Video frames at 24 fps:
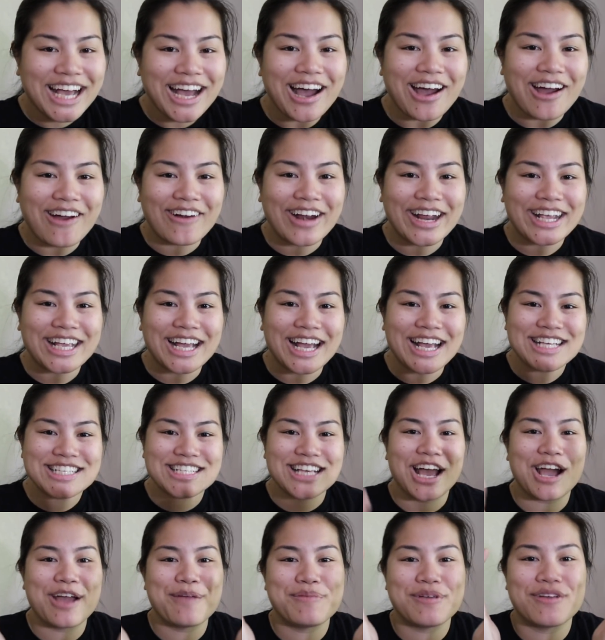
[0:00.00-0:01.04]
all right, guys,
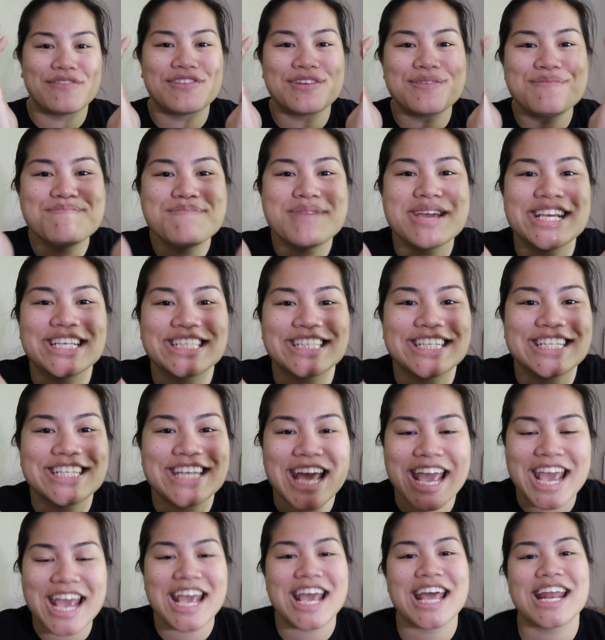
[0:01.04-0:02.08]
I hope you have an amazing
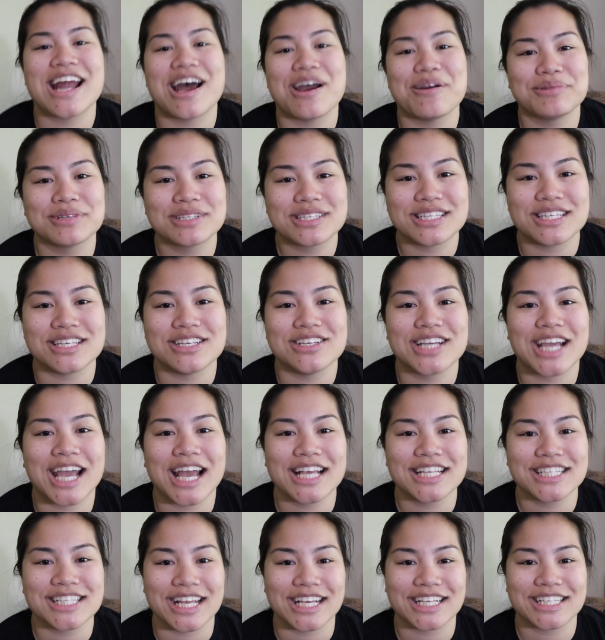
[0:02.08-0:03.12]
day, and I will see you
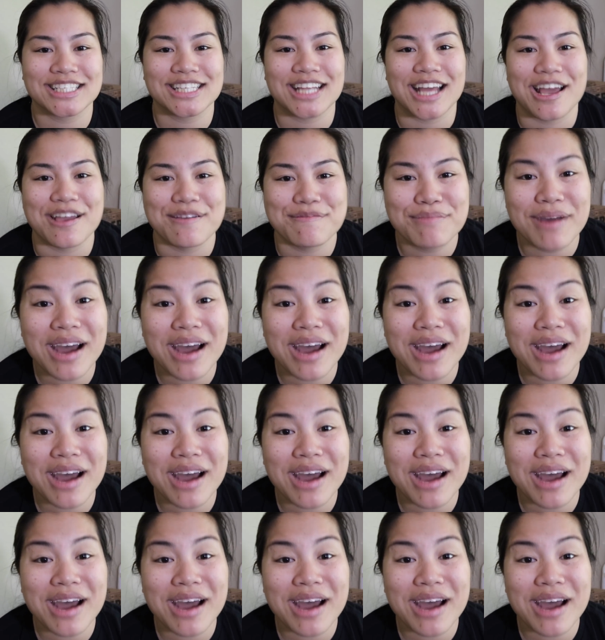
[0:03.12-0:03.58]
guys next time.